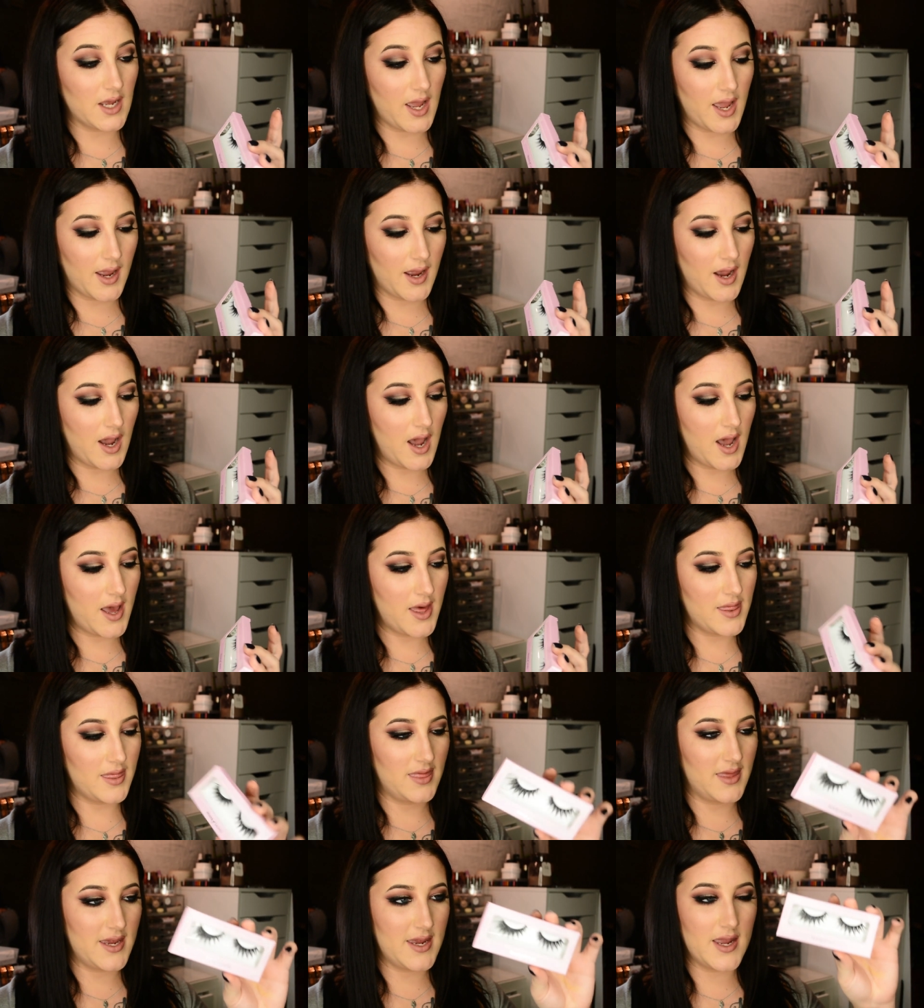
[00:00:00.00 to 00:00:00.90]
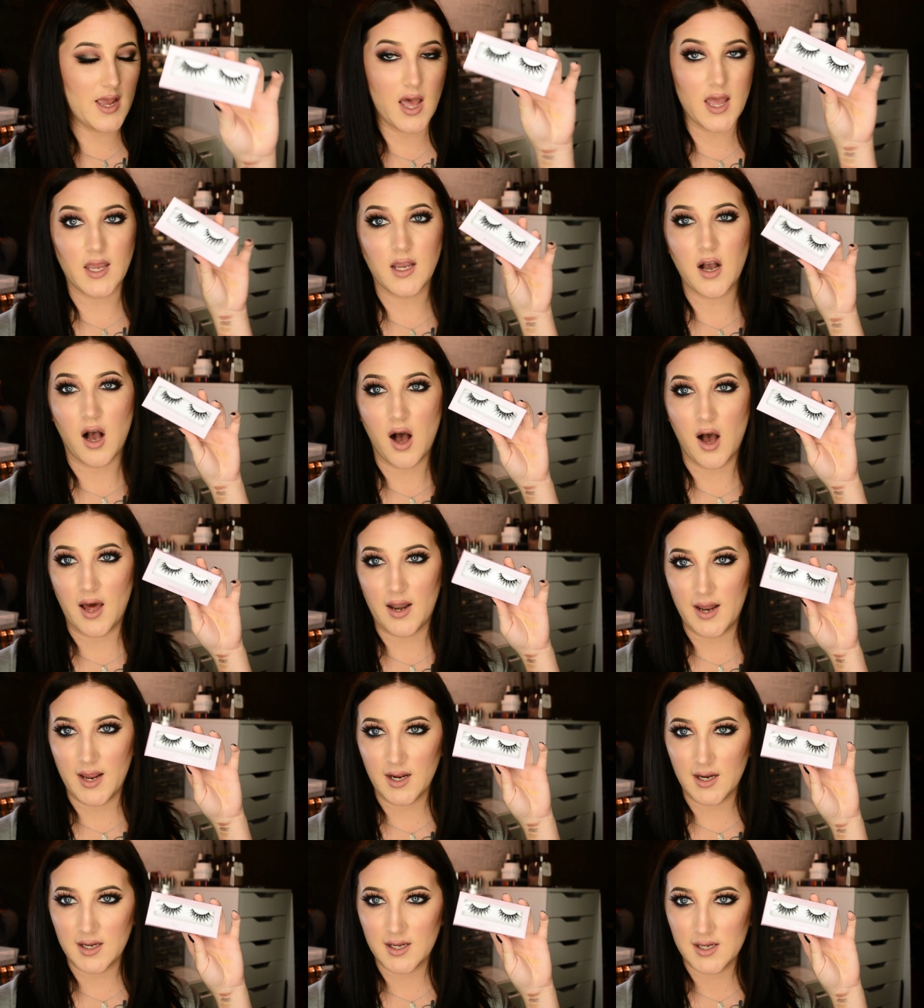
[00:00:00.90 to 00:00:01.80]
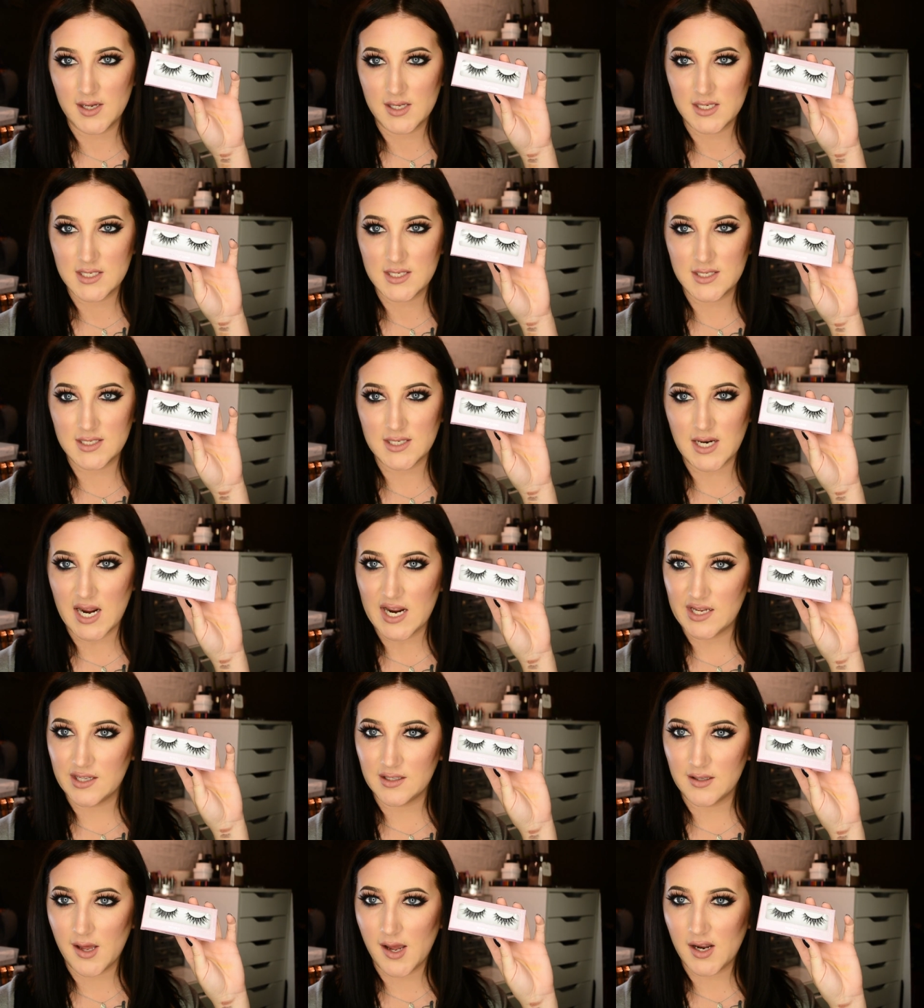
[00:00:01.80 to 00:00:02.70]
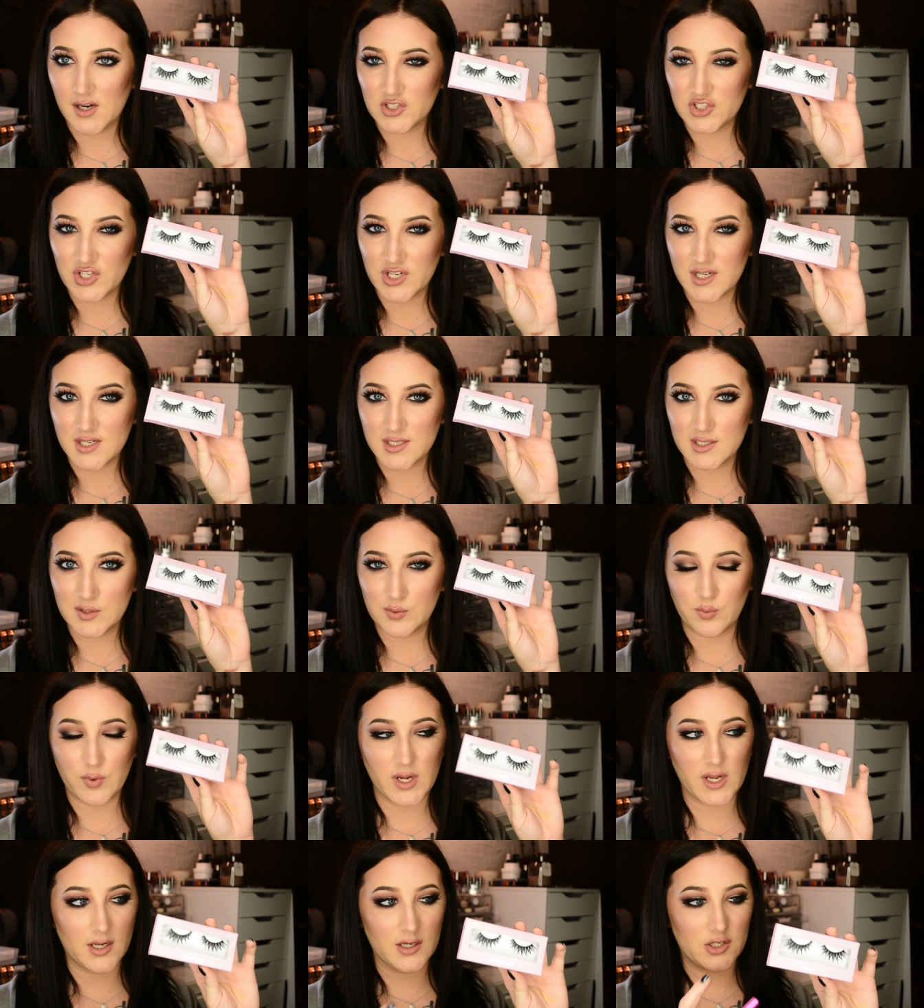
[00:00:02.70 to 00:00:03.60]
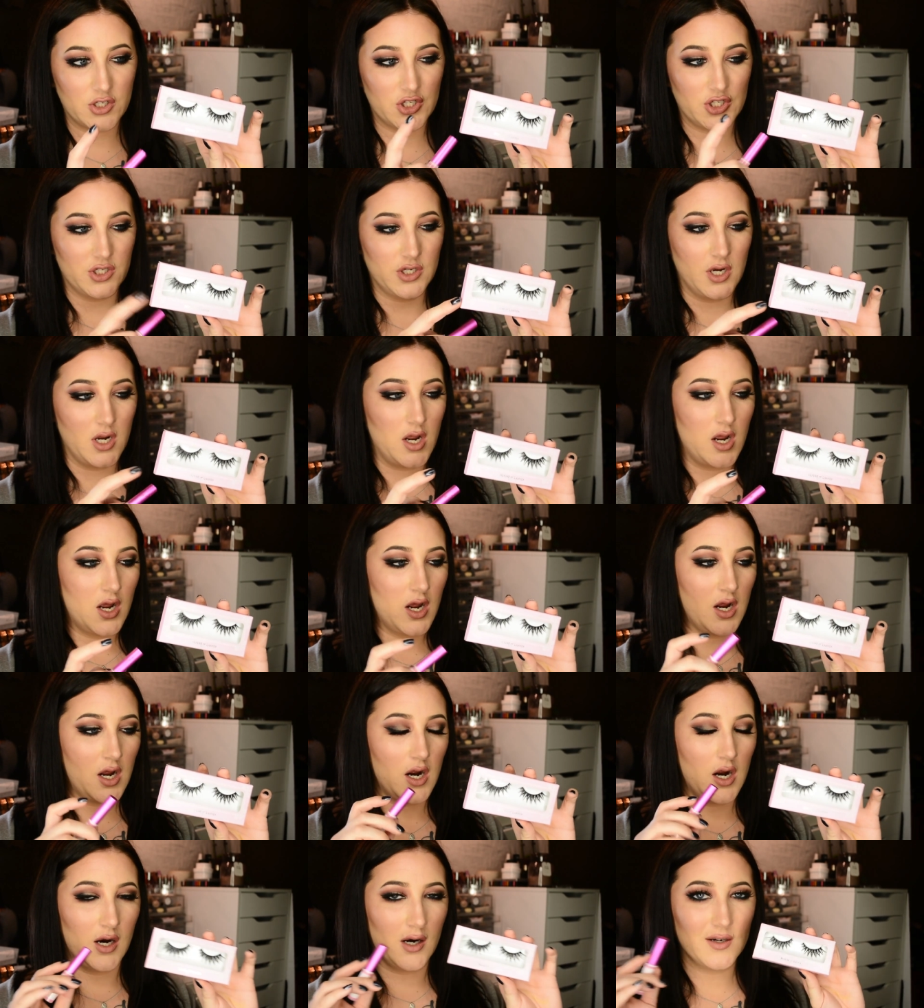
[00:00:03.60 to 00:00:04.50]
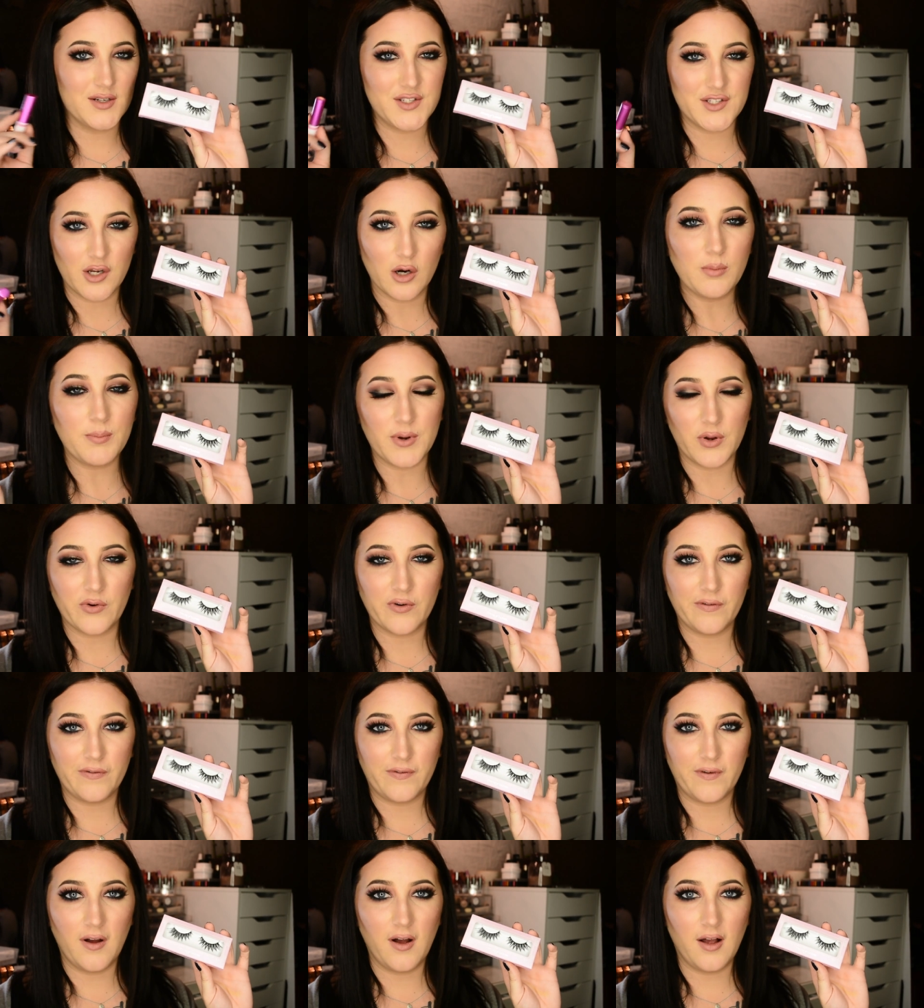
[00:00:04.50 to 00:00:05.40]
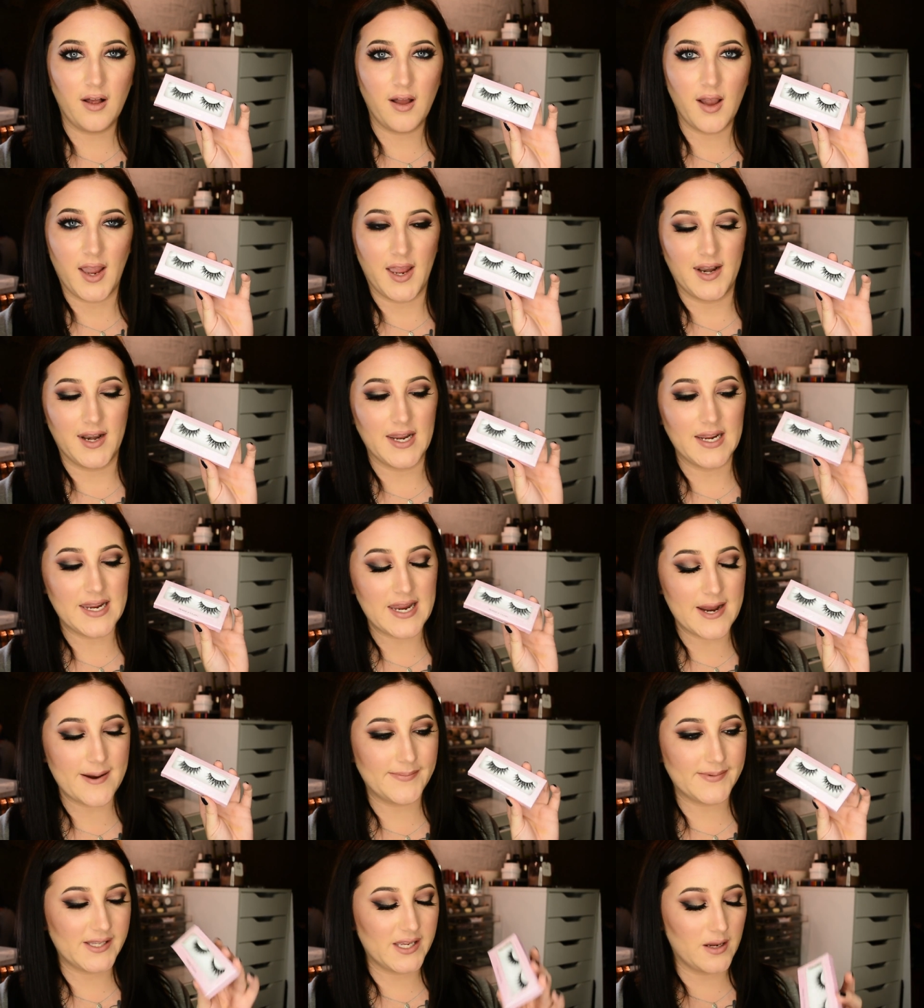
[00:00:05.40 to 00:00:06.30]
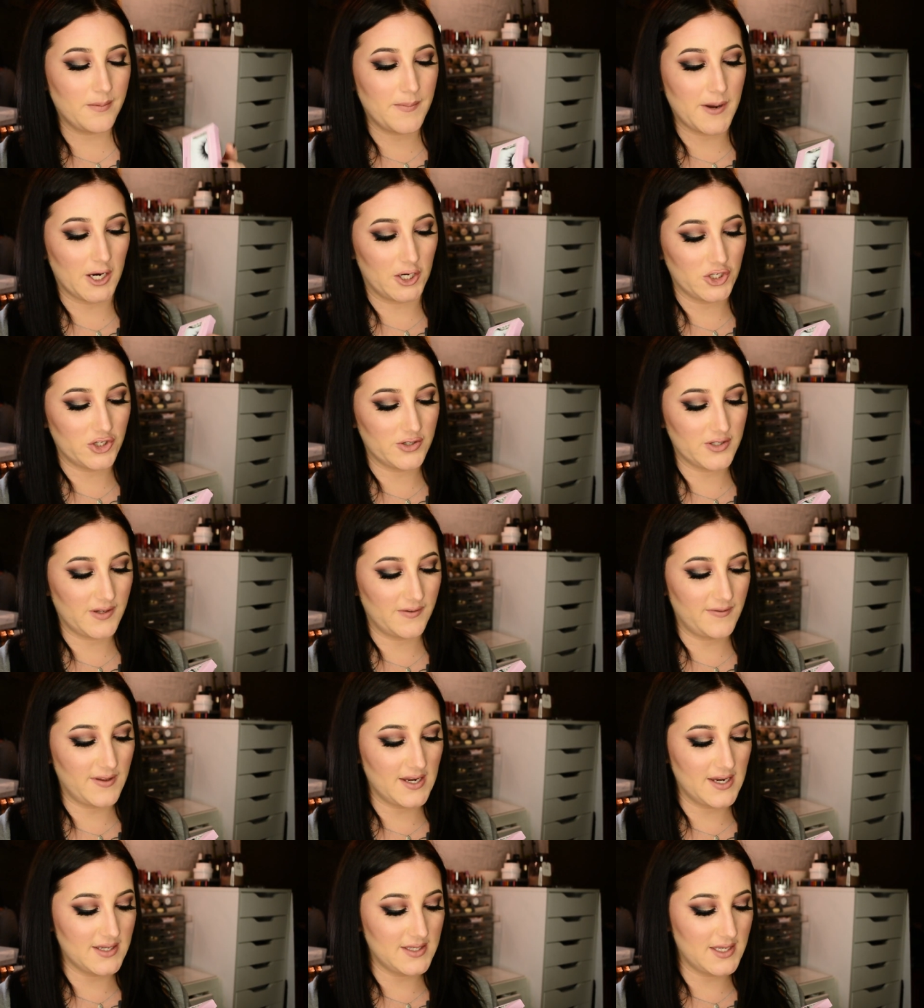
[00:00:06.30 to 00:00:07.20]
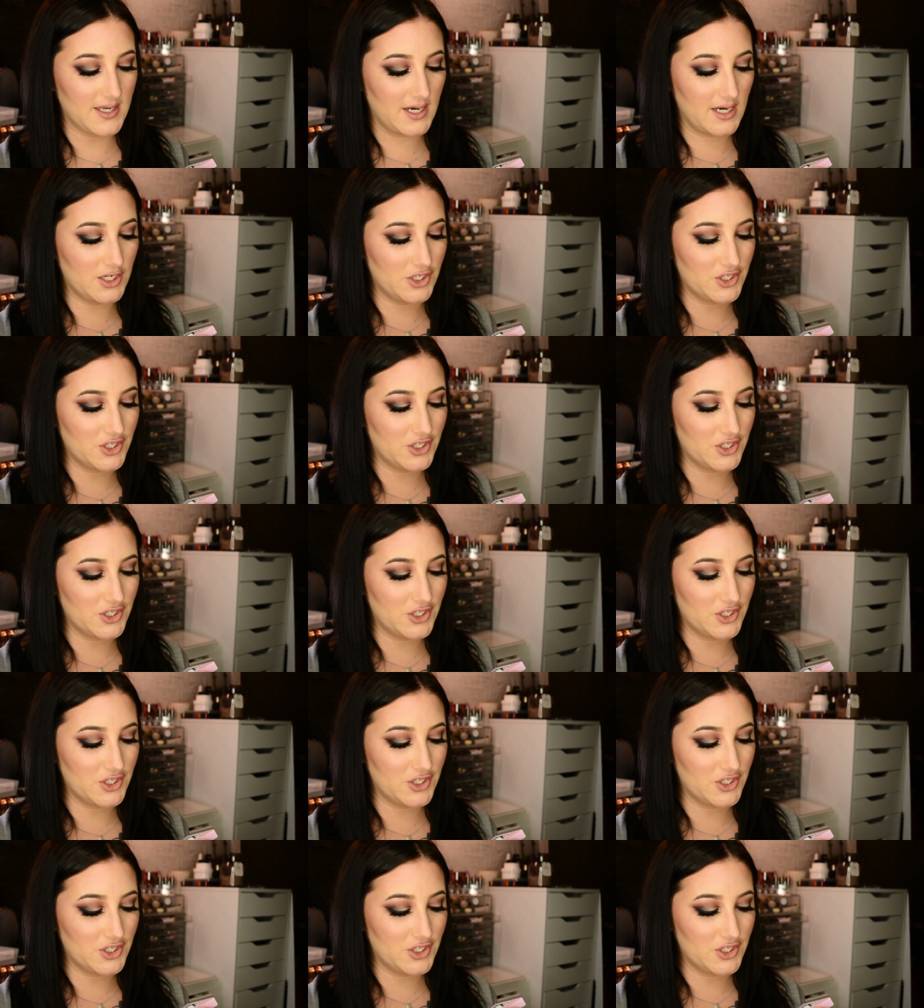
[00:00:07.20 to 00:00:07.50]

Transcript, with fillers: I got the Iconic Style Lashes, which are so beautiful, and I keep seeing pictures of these and